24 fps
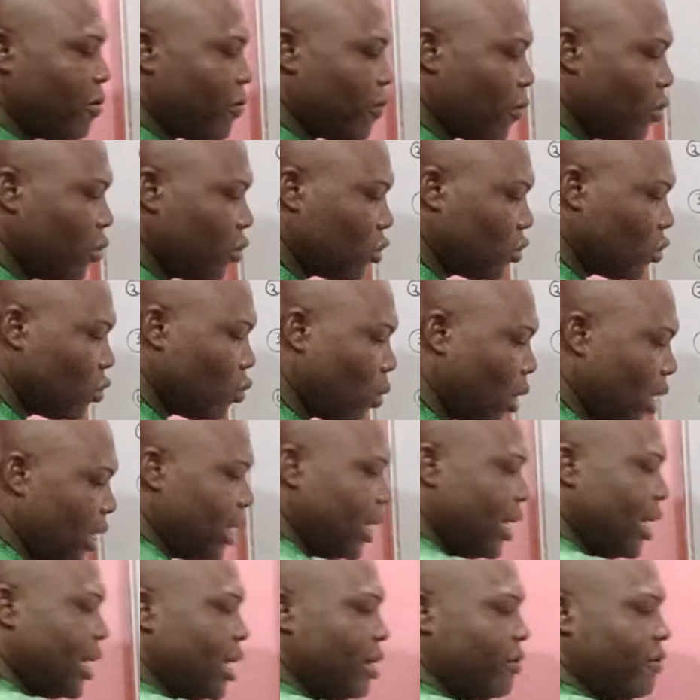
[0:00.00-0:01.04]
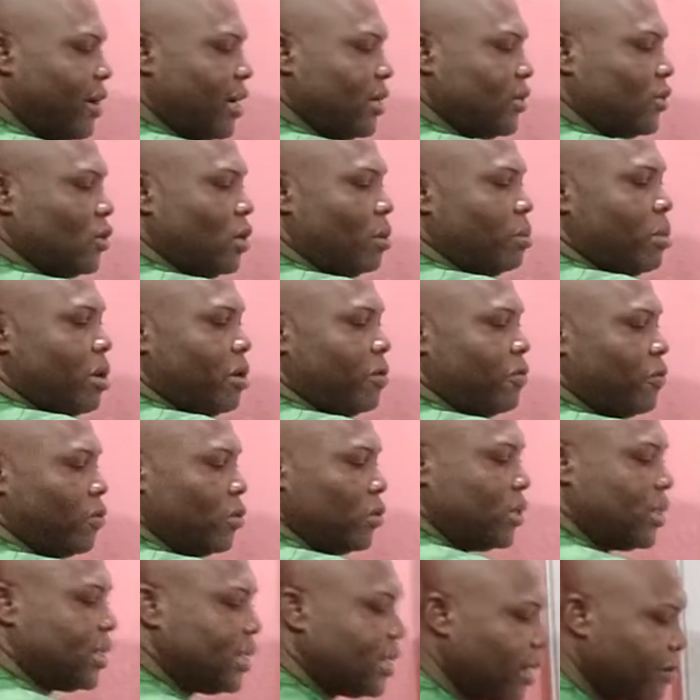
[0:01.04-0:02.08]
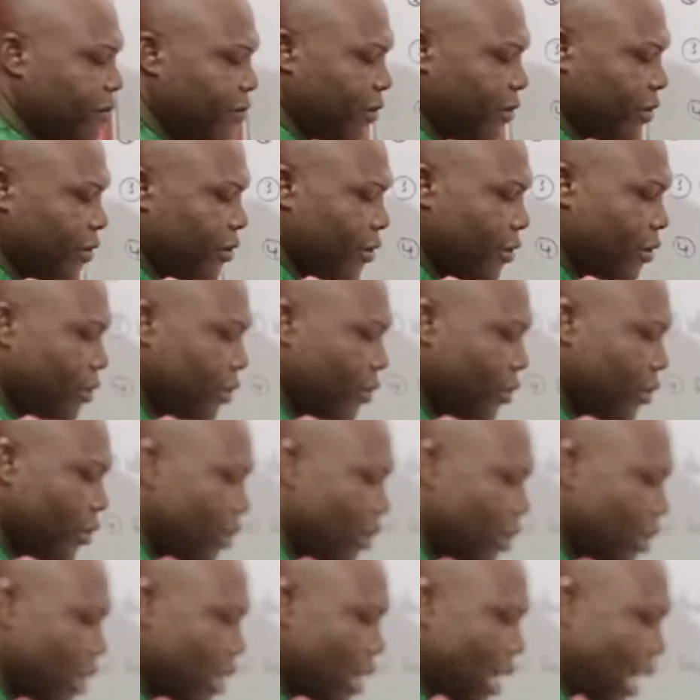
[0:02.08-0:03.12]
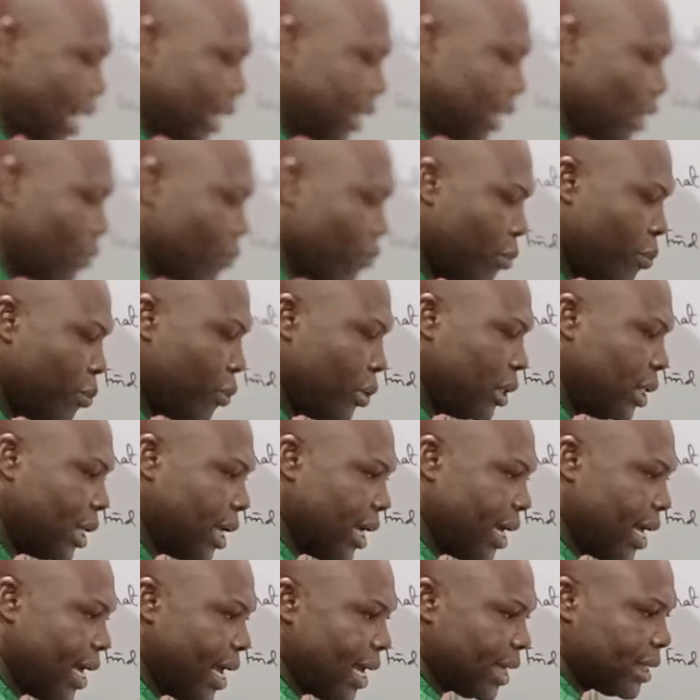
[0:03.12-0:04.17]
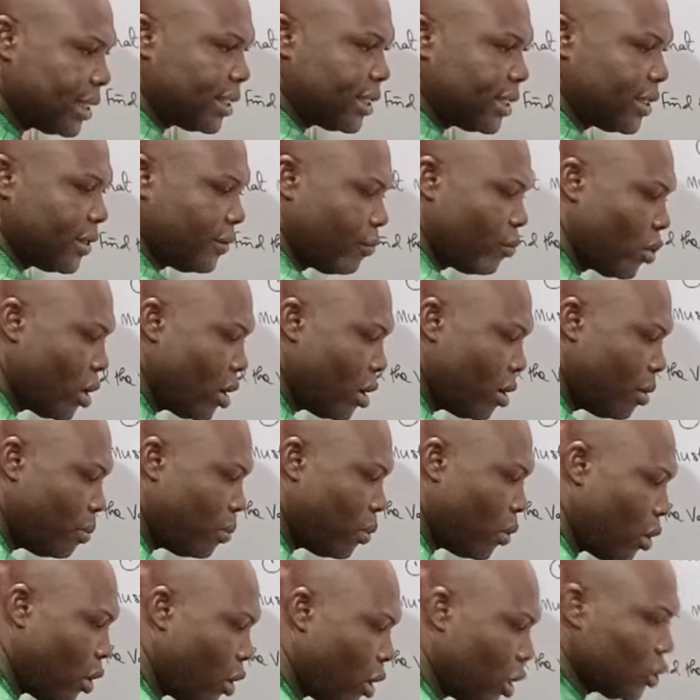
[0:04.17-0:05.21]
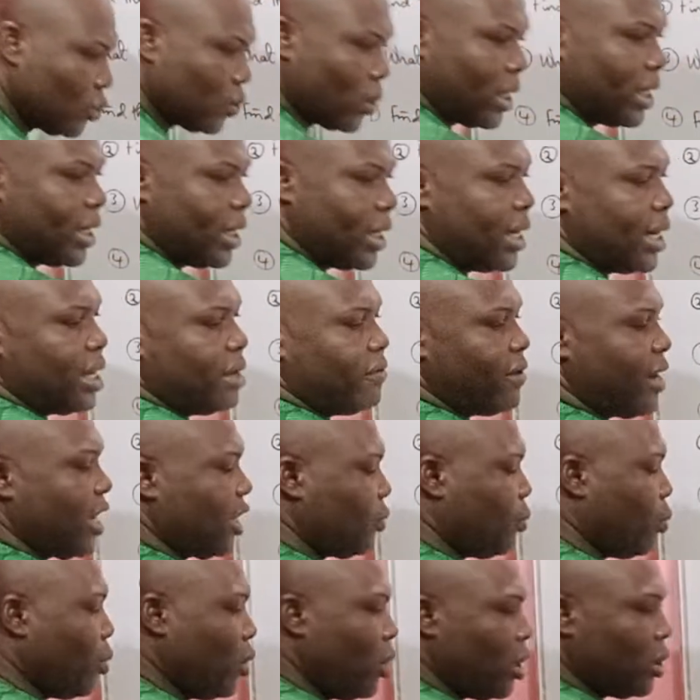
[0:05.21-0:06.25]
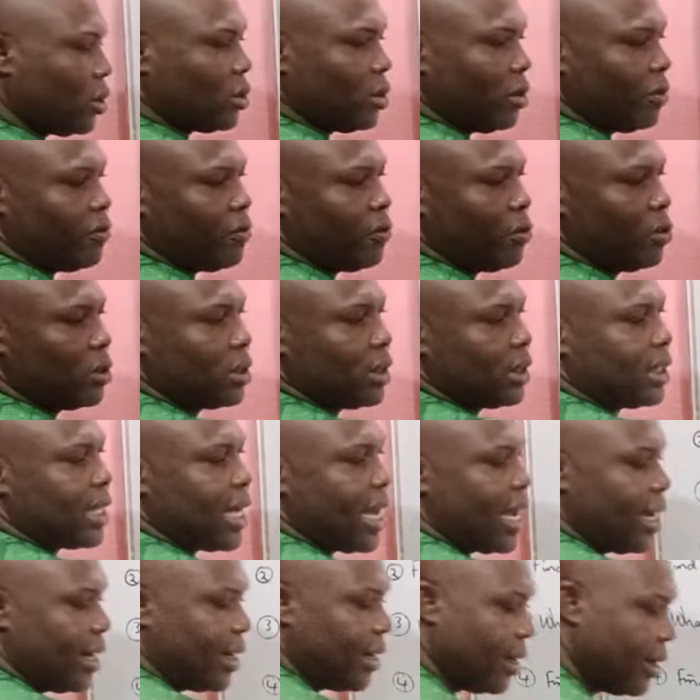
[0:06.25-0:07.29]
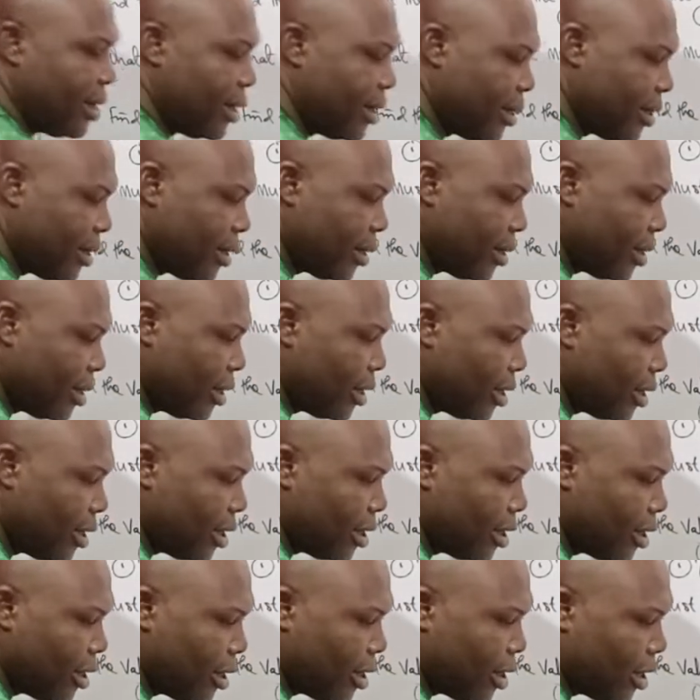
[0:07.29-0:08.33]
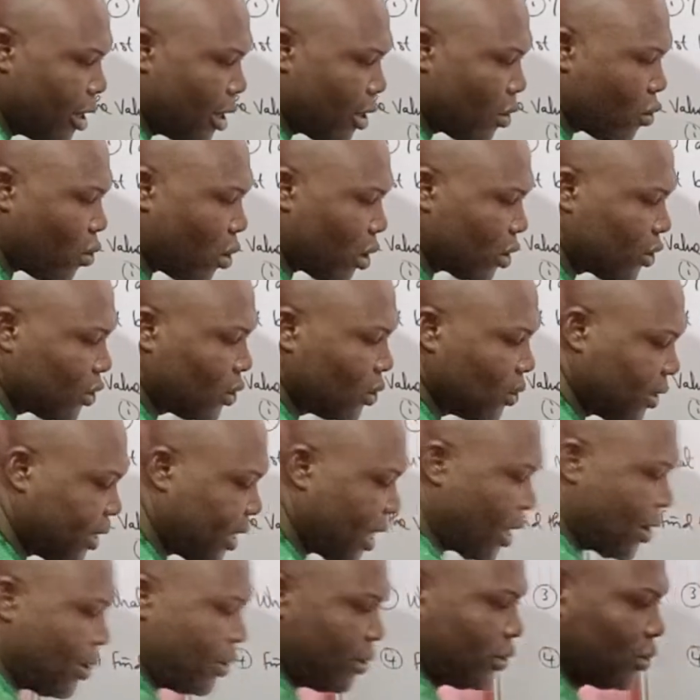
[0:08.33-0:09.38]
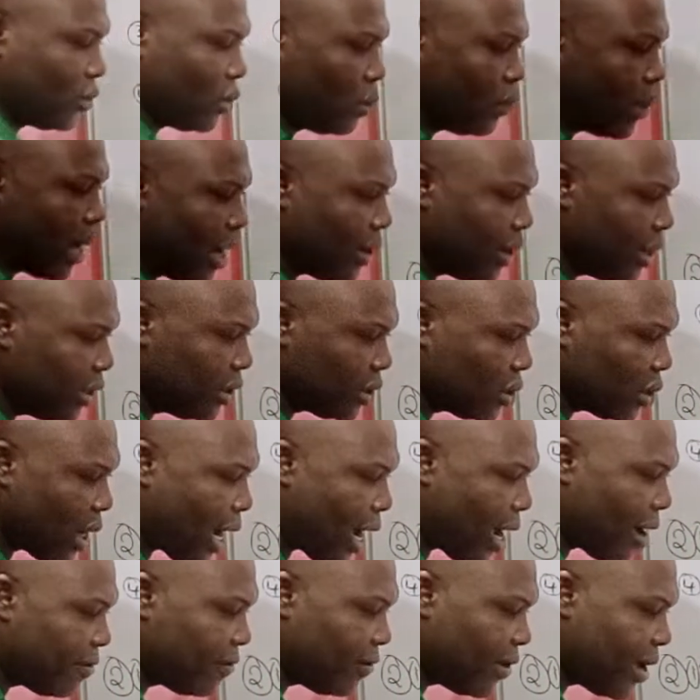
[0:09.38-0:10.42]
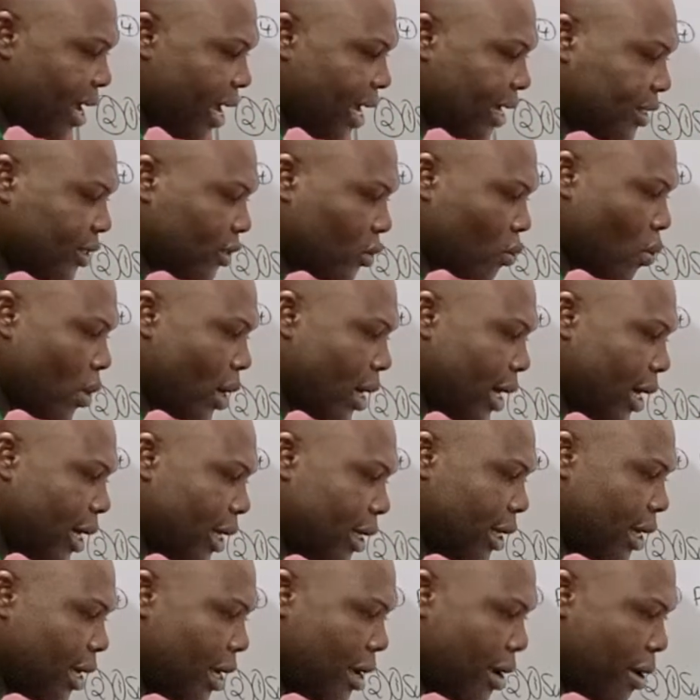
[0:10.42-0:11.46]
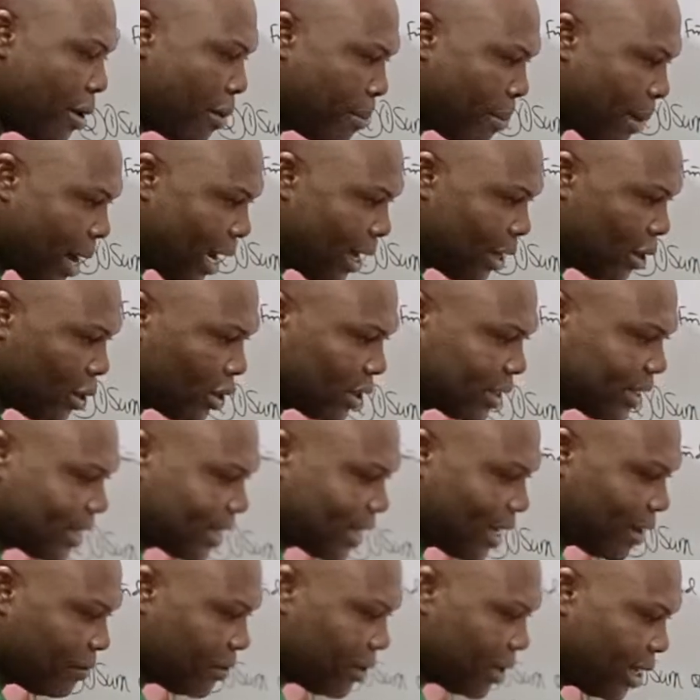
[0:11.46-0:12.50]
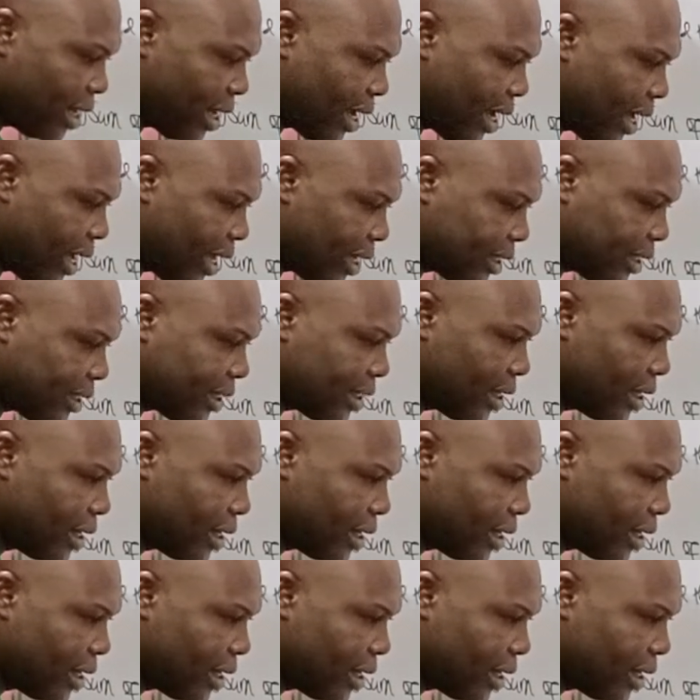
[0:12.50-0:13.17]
roots. What did they give us? Sum of roots 7. And then we put the x plus what did they give us? Product of roots 10 equals to 0. So we are going to have x squared minus 7x